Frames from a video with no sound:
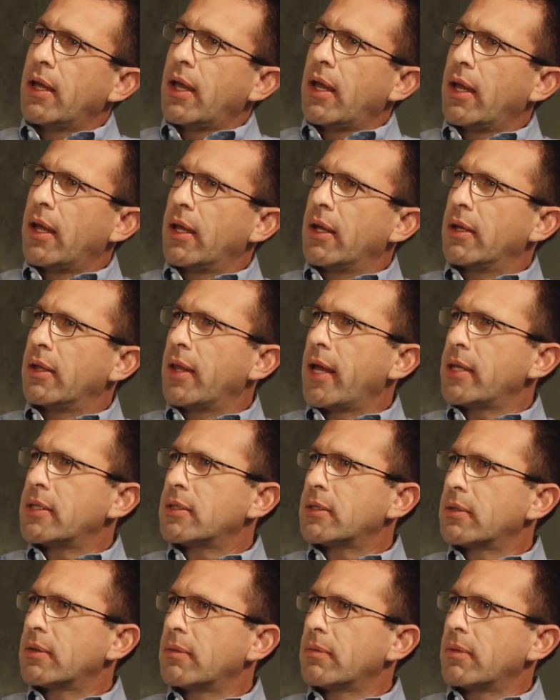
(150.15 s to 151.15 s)
and
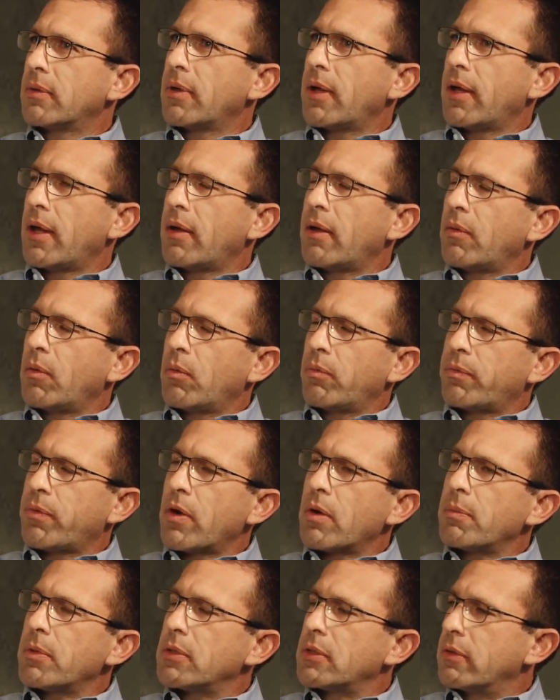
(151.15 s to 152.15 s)

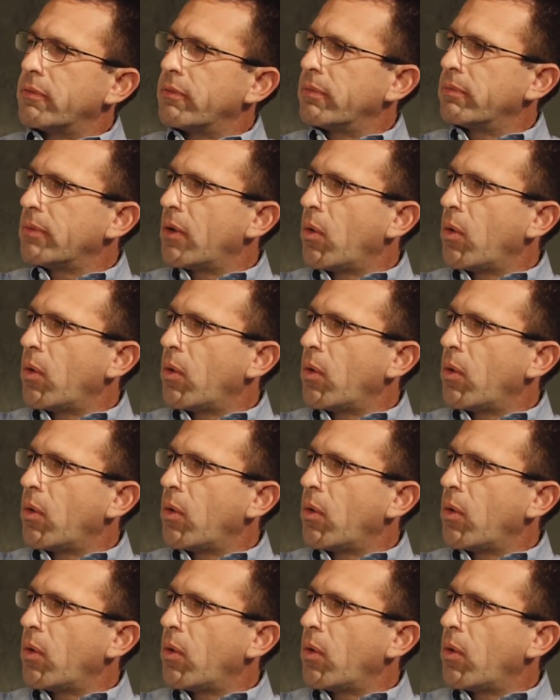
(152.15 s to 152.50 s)
farmers have